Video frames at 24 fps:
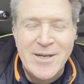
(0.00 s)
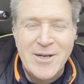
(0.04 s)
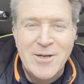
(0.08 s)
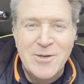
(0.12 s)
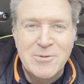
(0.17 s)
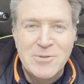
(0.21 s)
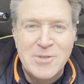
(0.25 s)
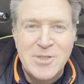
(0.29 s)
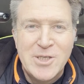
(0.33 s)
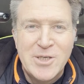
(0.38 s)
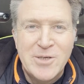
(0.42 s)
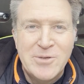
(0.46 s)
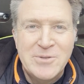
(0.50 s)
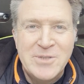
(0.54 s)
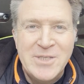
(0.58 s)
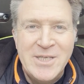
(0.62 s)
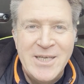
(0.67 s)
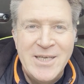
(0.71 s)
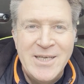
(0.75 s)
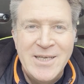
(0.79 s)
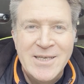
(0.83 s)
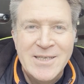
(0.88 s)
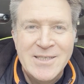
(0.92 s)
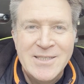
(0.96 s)
an old
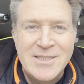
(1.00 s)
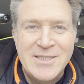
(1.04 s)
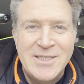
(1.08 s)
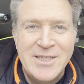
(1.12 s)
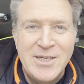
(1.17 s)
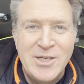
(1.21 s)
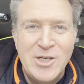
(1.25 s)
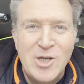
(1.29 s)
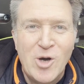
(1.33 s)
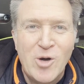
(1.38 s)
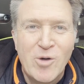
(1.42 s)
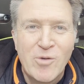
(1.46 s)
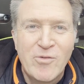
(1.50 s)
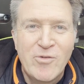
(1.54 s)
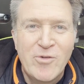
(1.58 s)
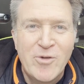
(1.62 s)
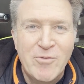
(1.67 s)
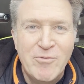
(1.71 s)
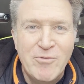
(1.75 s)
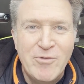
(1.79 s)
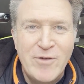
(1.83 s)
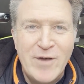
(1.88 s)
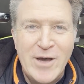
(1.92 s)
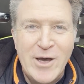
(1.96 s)
salty sea dog
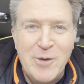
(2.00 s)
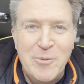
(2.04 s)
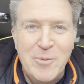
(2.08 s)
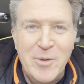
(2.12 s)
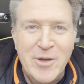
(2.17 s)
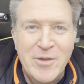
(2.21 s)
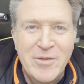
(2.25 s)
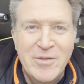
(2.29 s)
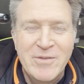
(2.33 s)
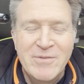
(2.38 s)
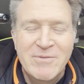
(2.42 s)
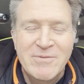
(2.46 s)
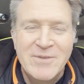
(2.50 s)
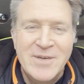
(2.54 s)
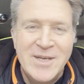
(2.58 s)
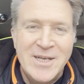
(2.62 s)
from Falmouth